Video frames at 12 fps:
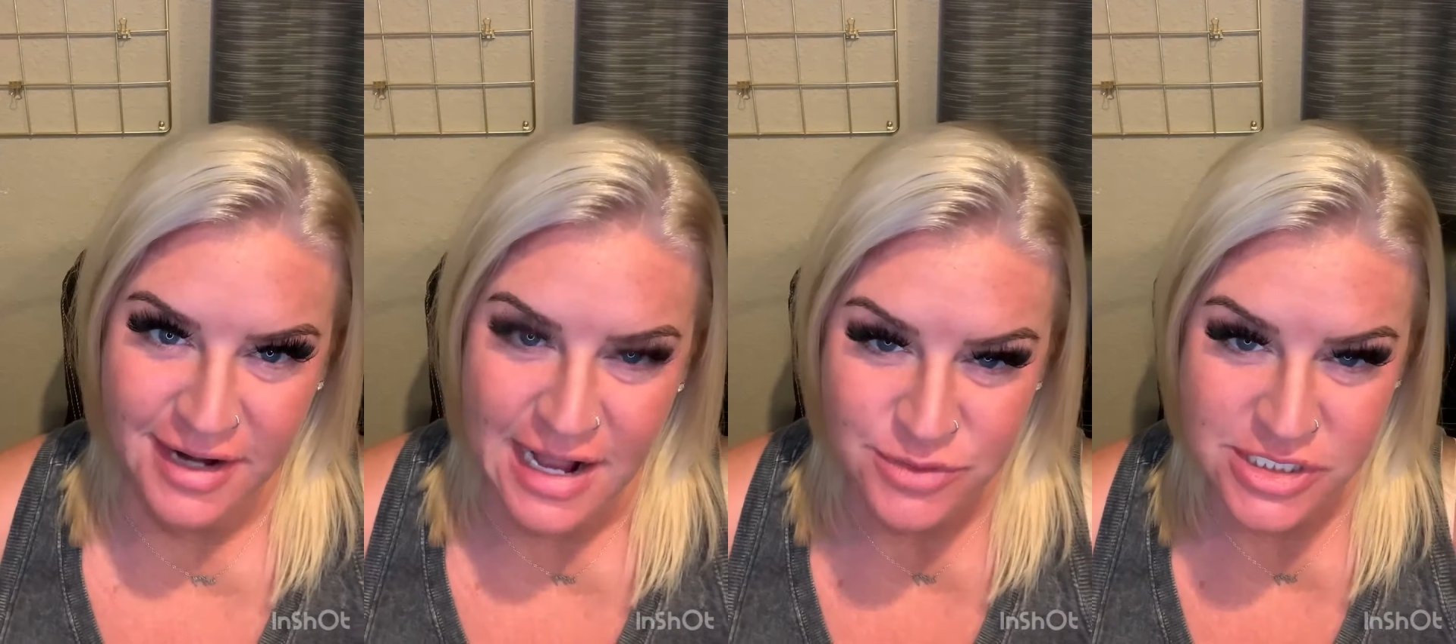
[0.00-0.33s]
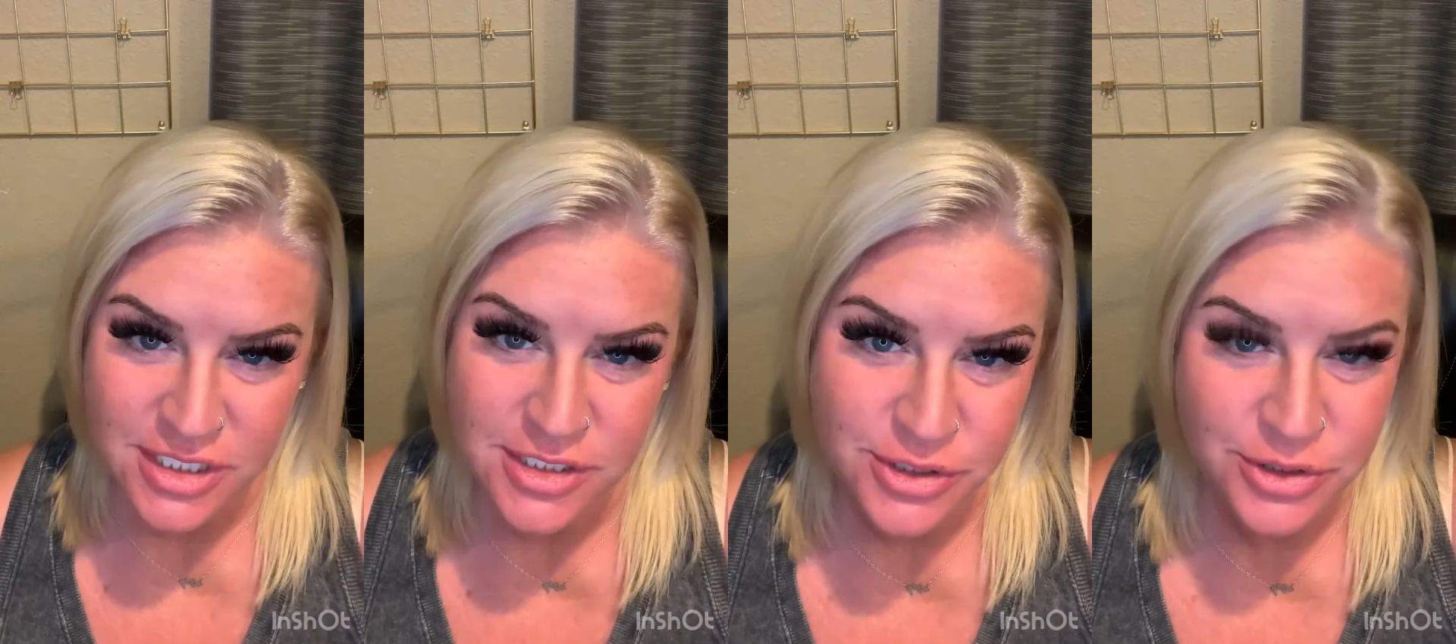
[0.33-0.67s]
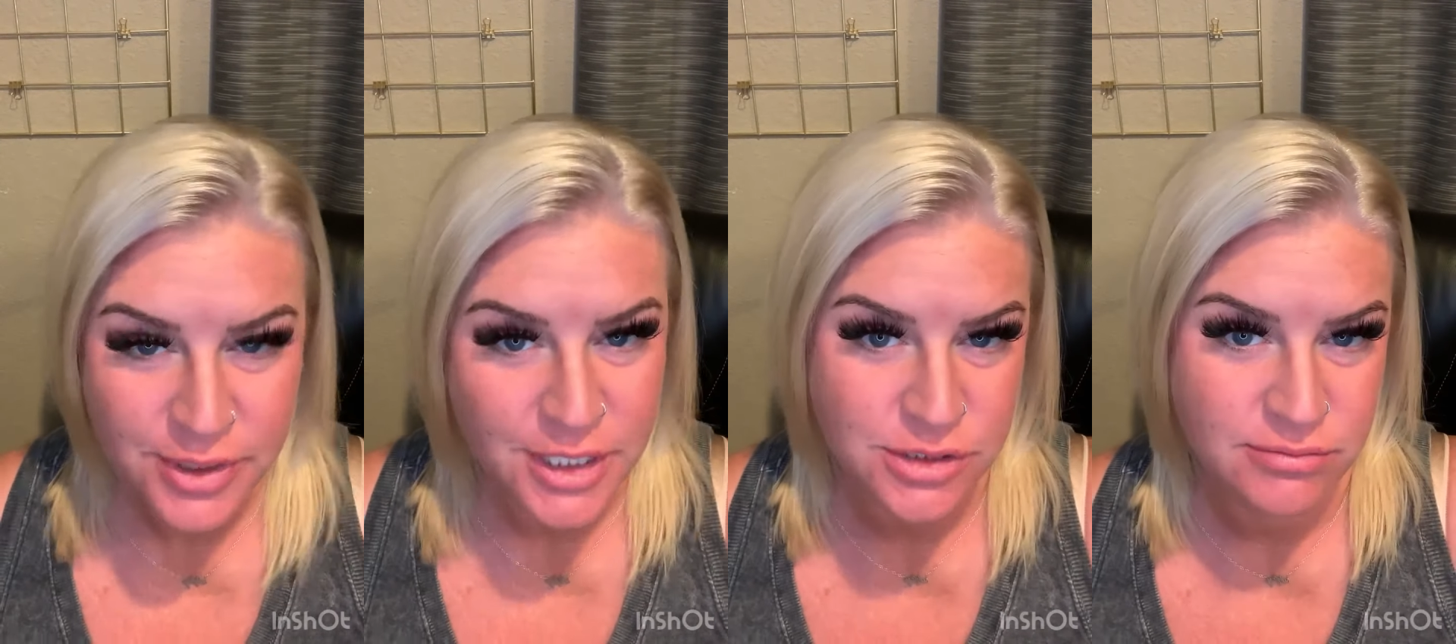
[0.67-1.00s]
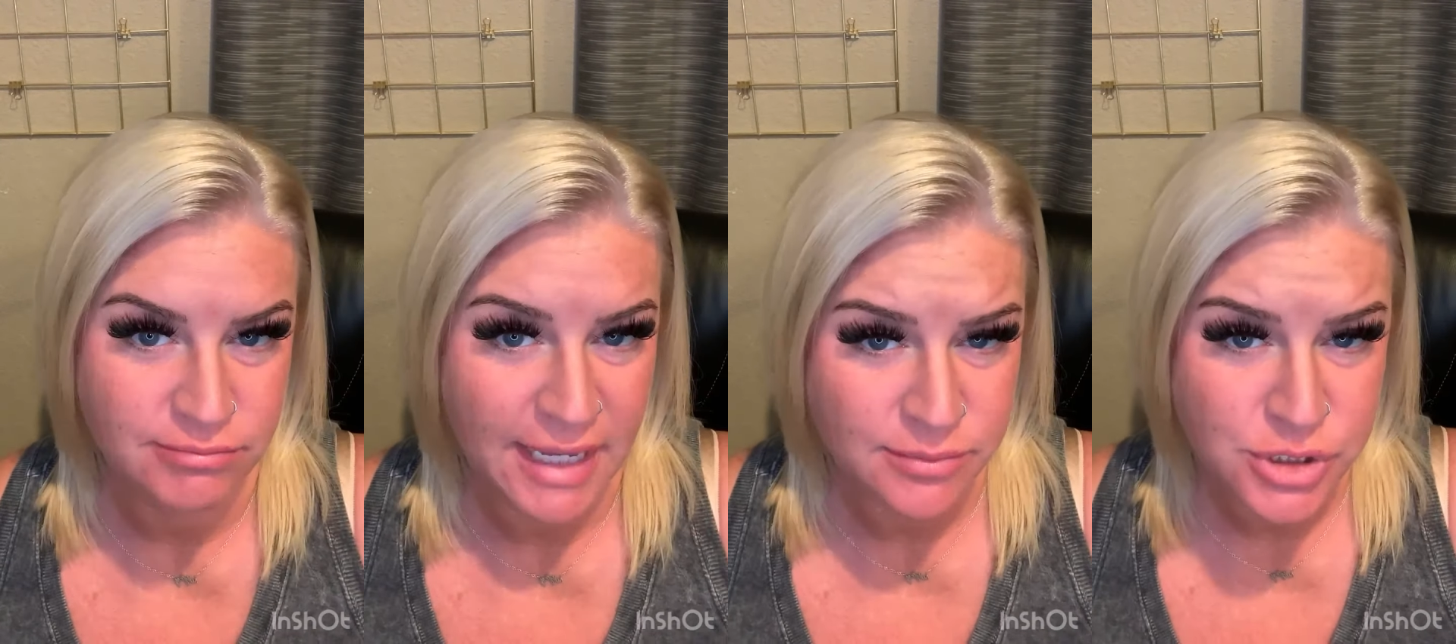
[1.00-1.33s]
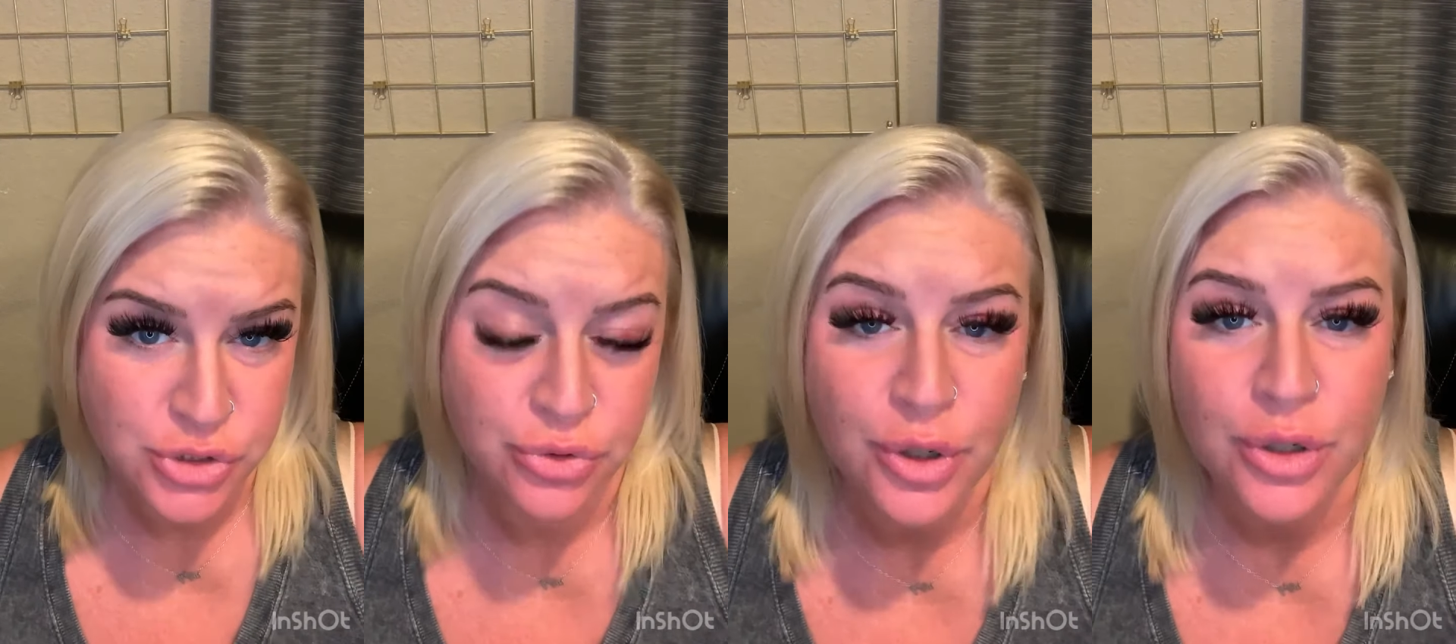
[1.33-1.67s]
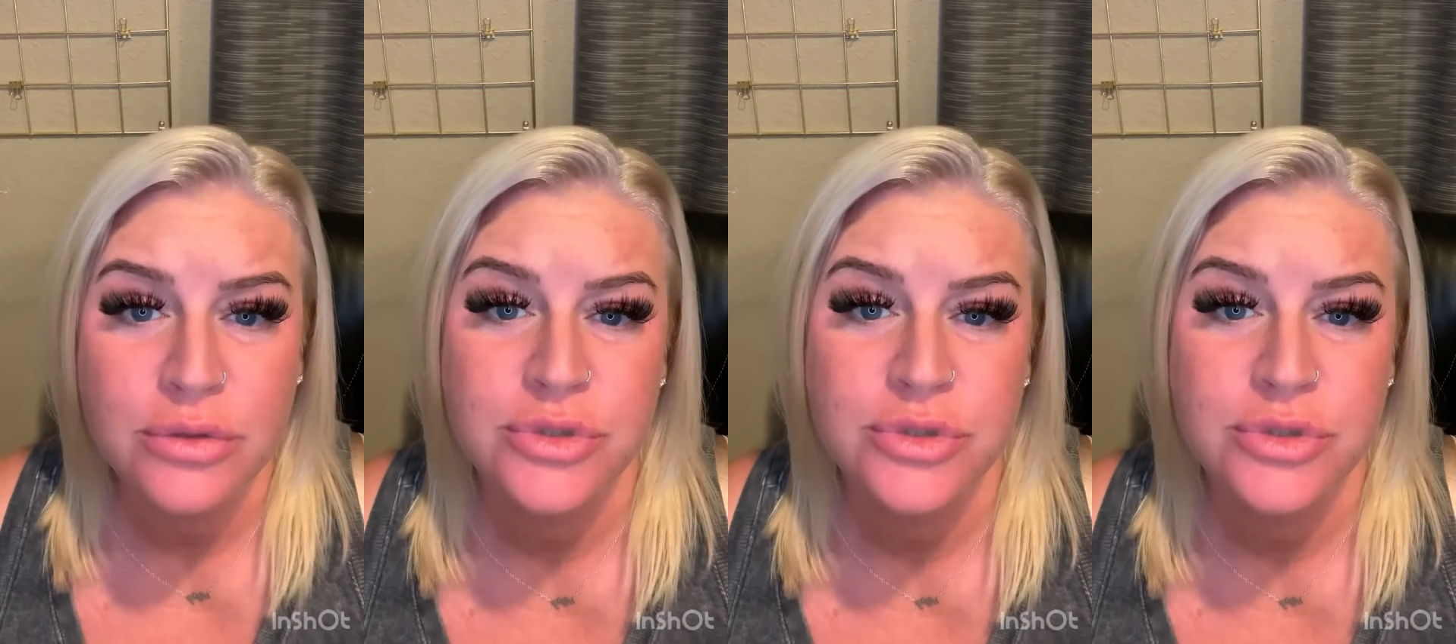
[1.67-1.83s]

I'm just going to do a quick makeup tutorial,